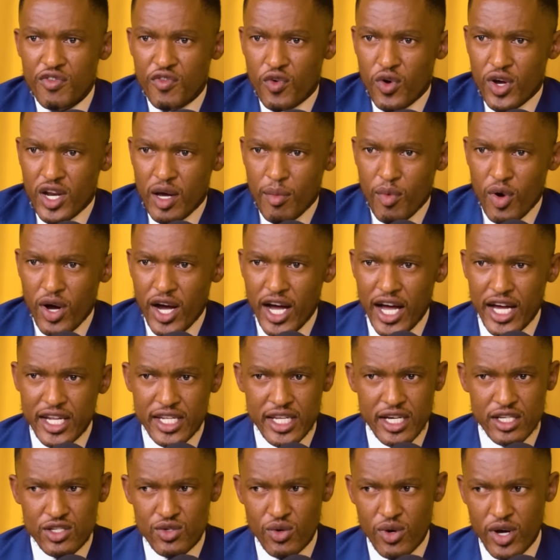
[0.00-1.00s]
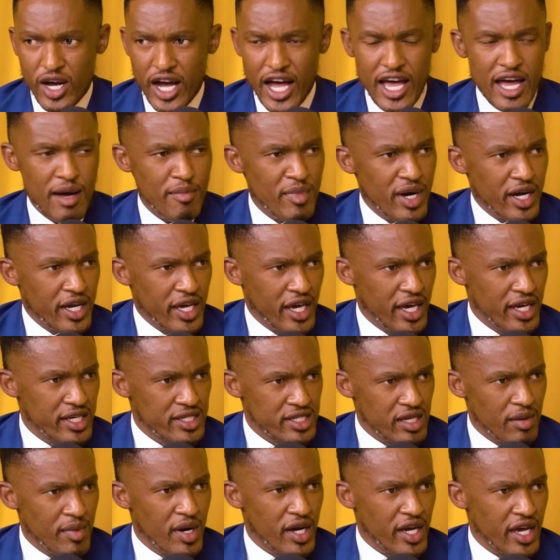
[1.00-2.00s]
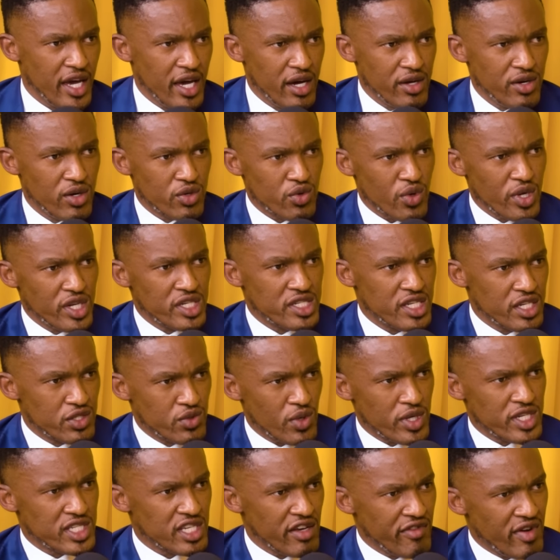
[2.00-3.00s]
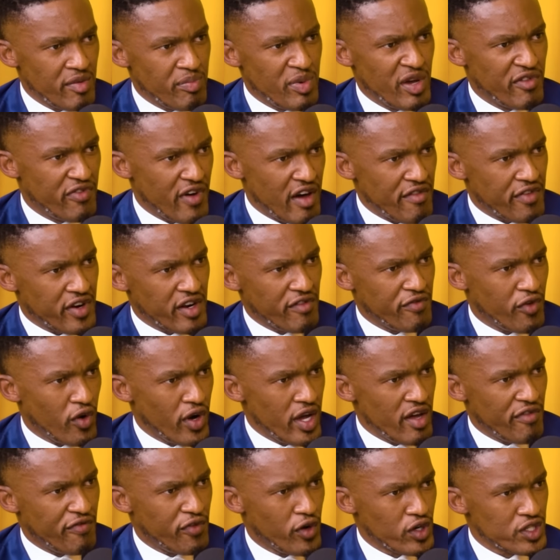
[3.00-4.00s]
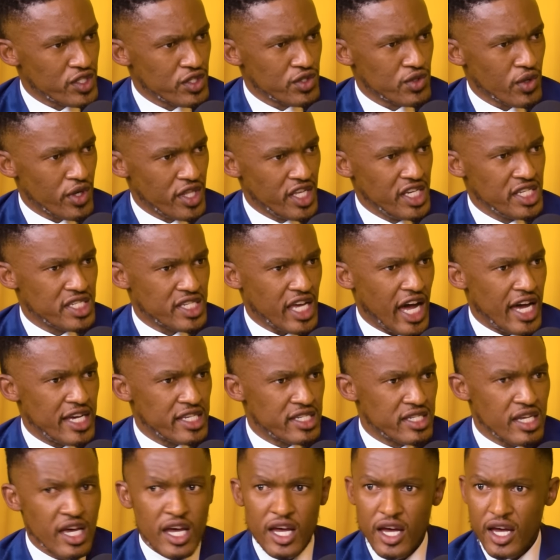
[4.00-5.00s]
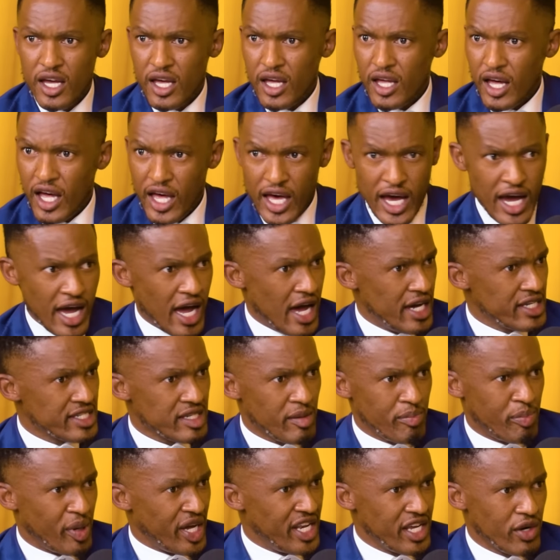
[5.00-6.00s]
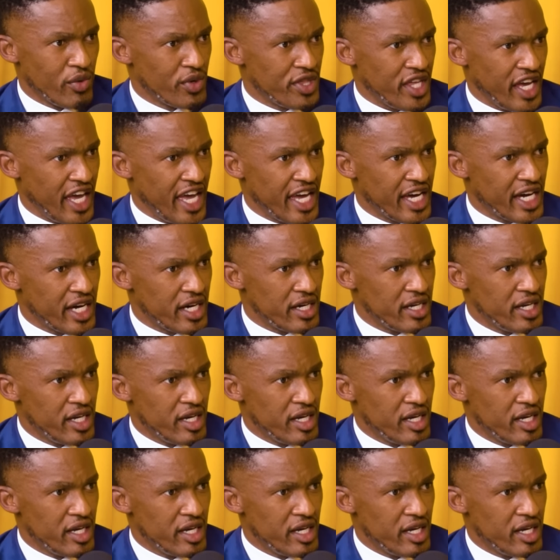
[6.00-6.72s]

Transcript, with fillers: got gangs. I'm a gang, 26, 27, Big Five, Ref 4, F4s. So these guys, eyes are burning with anger.